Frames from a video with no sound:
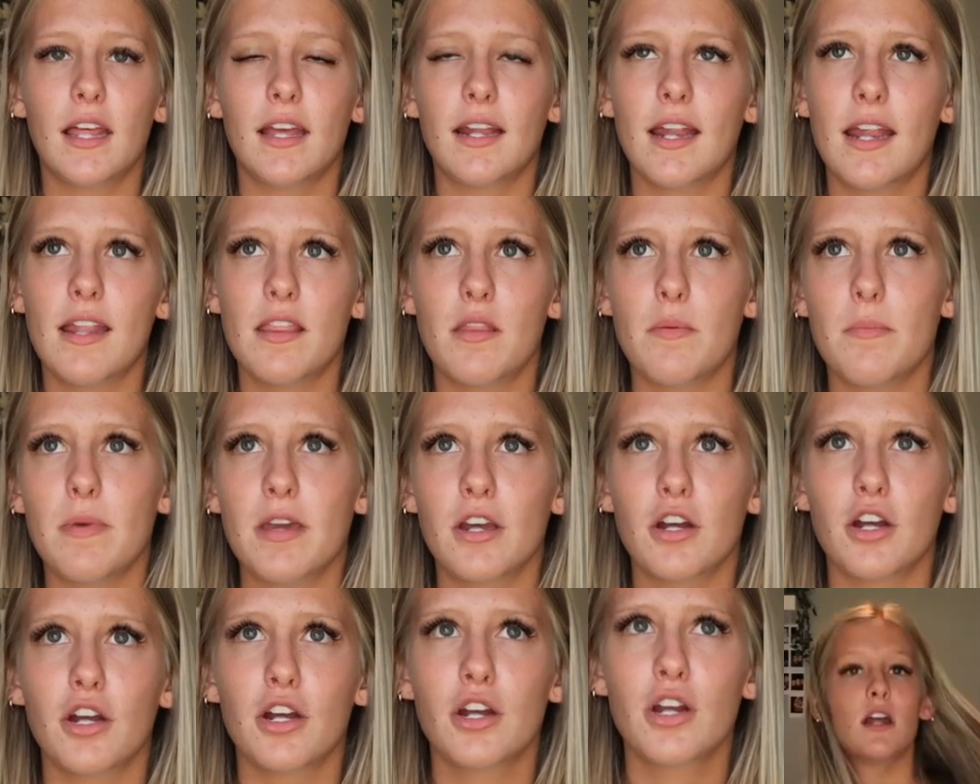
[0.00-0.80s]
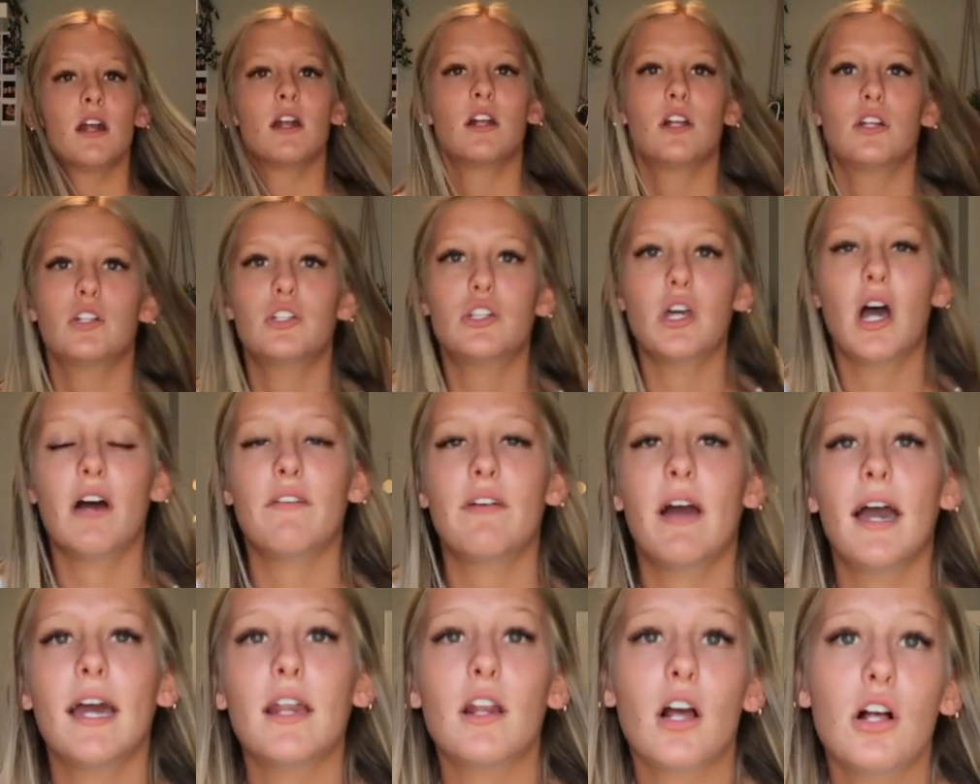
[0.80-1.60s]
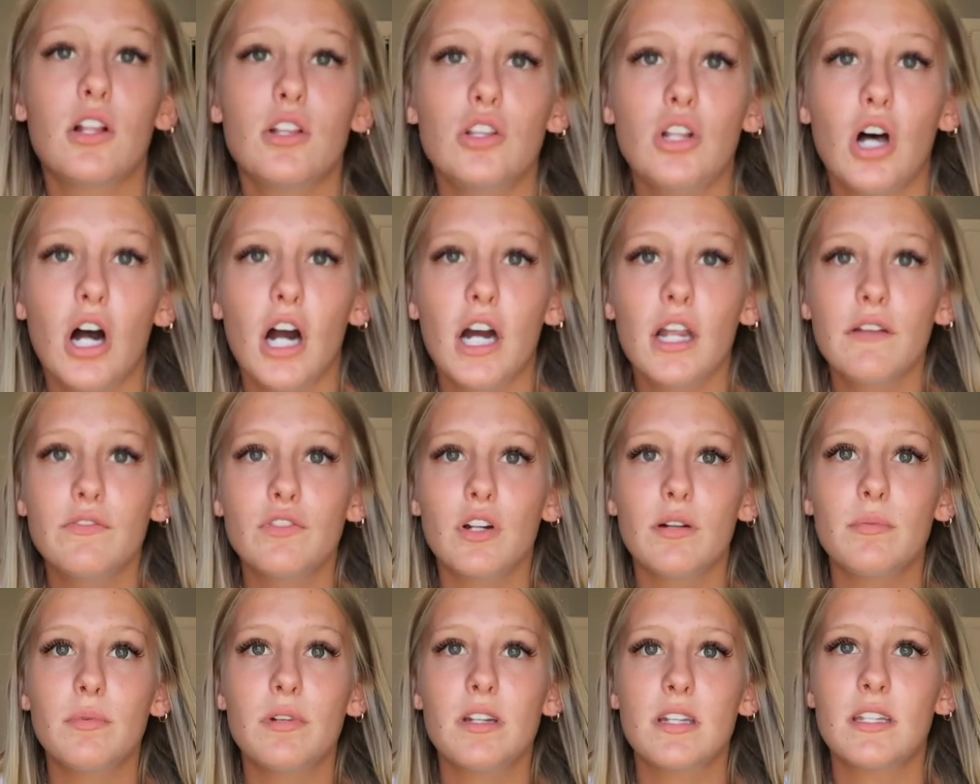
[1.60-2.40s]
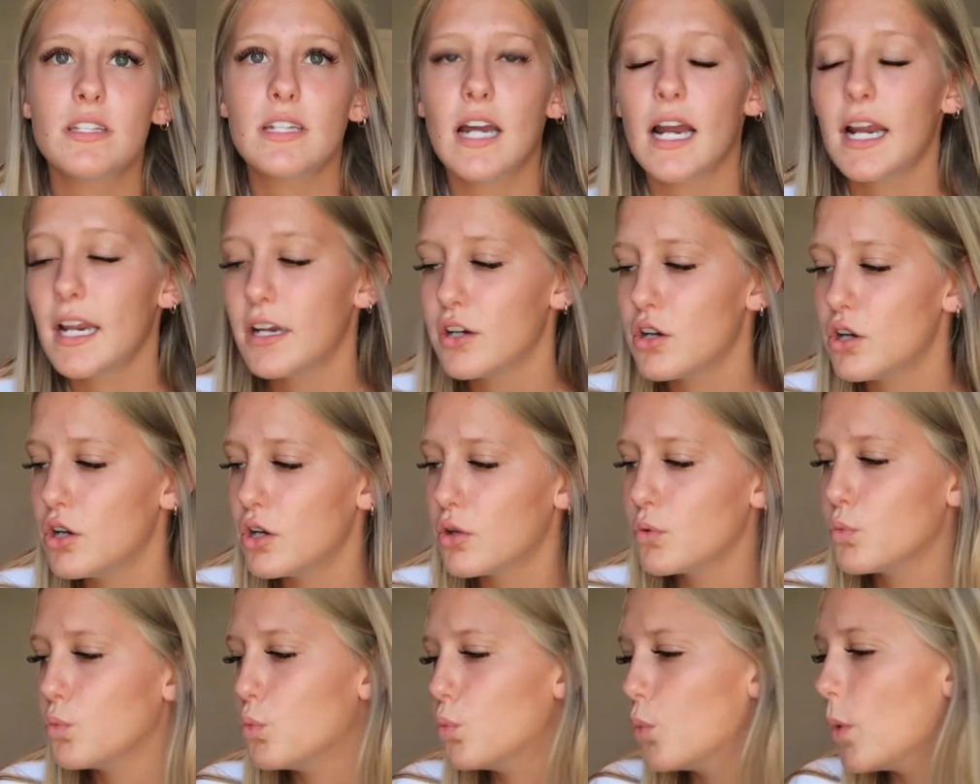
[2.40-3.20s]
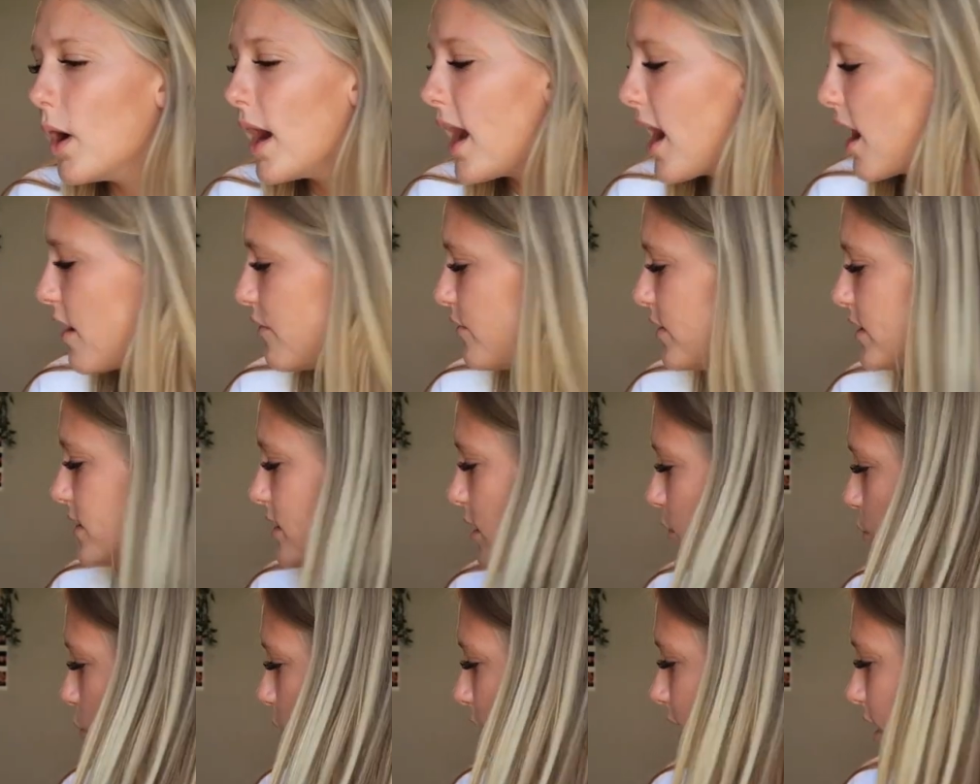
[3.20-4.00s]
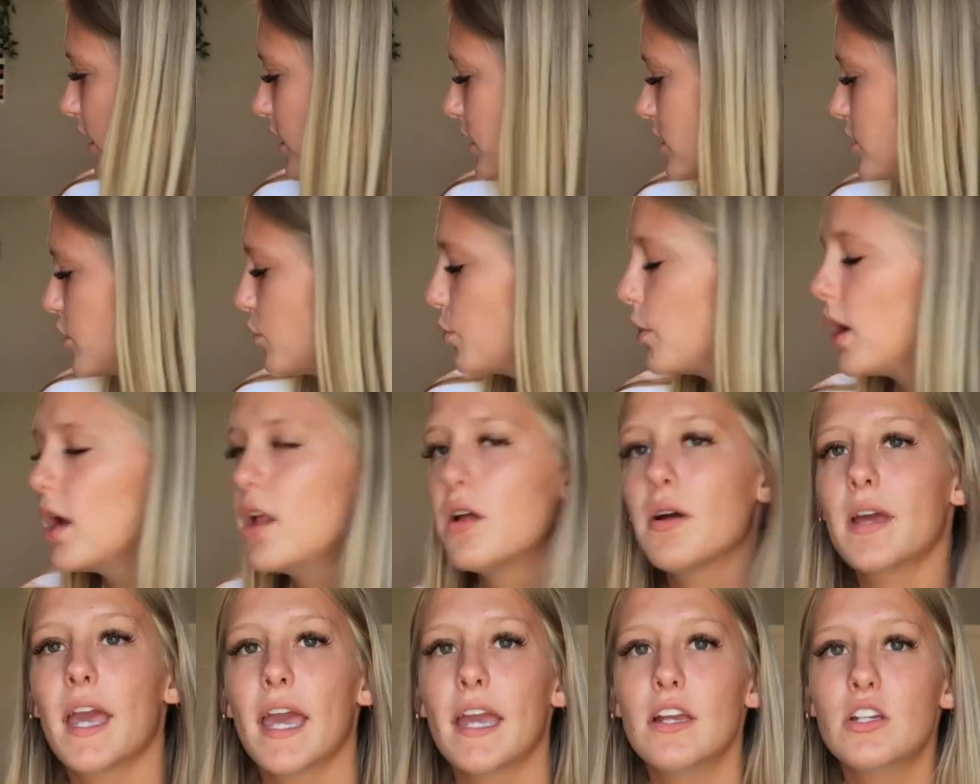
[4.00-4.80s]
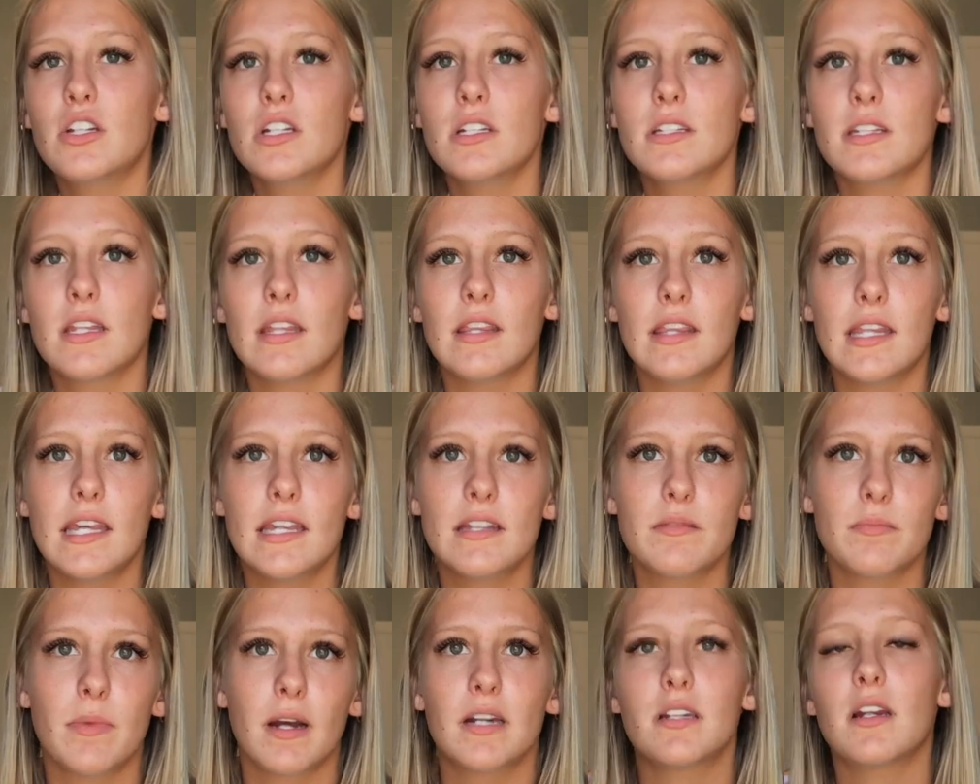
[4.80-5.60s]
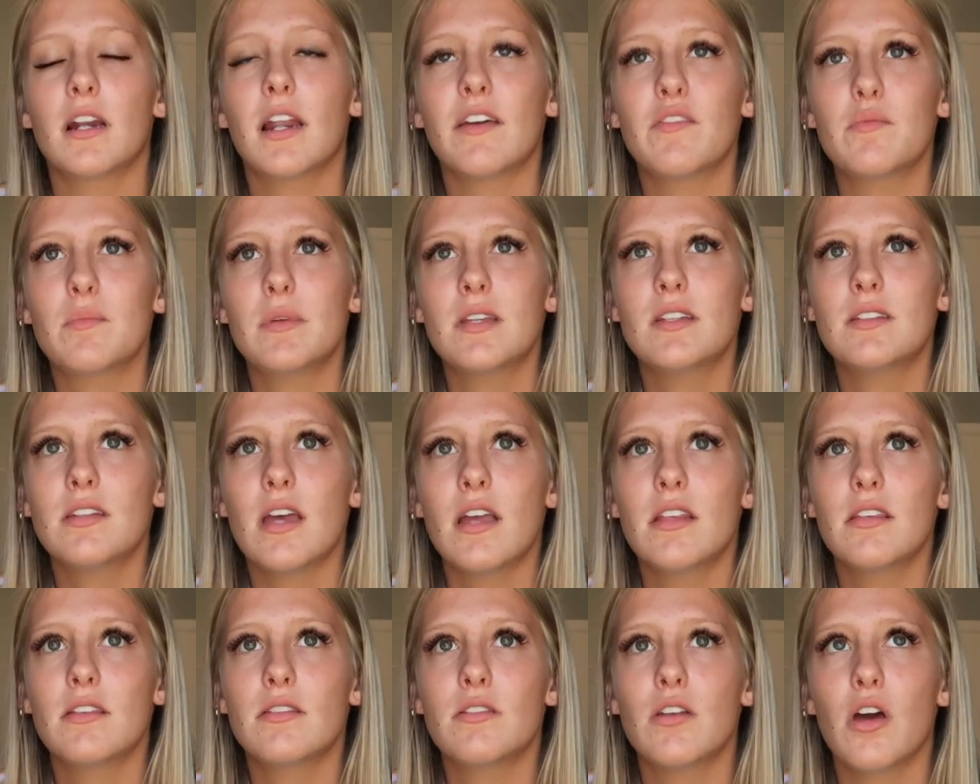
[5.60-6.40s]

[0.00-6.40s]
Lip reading: it like in the mirror. So I've had a lot of trouble deciding on what outfits I'm wearing to what locations, and these might not even be set in